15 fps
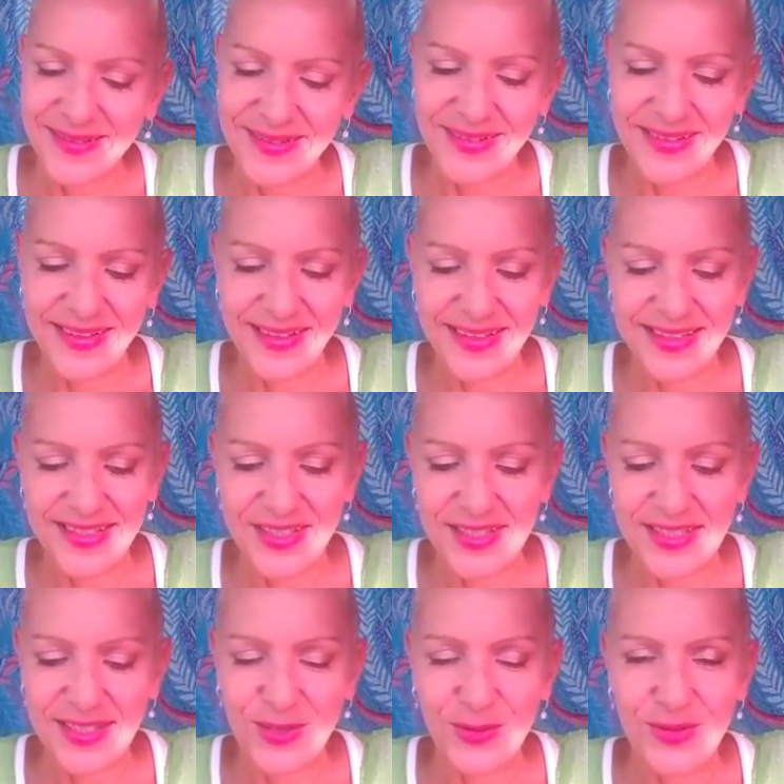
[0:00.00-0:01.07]
All right, let's
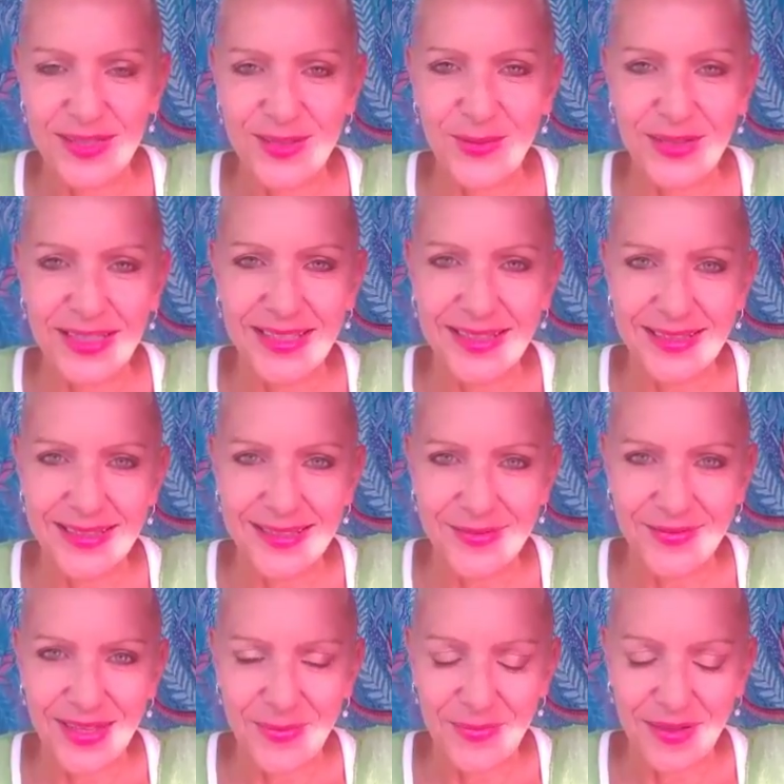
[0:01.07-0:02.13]
just ignore the squeakiness
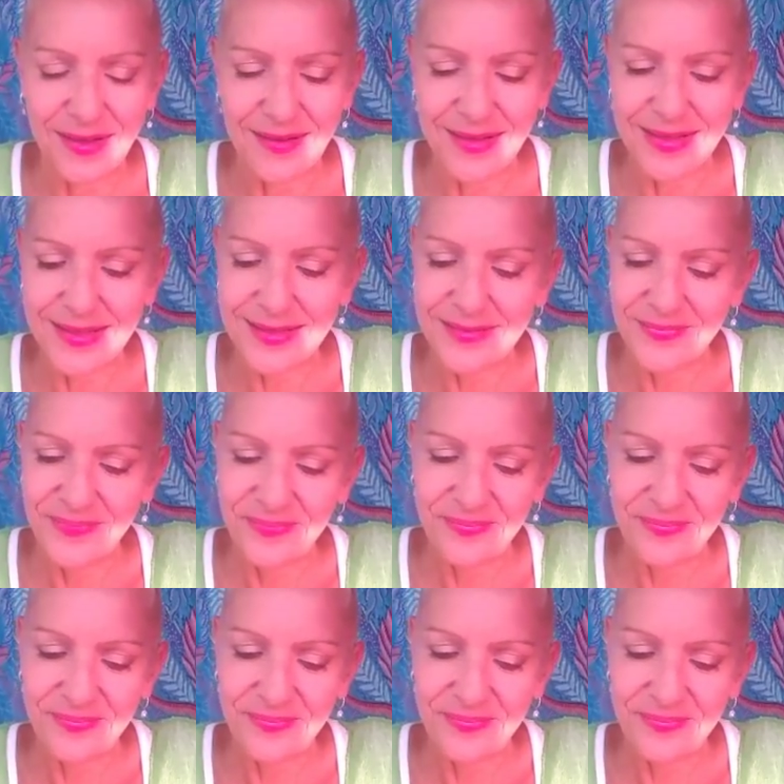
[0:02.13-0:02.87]
of that blind.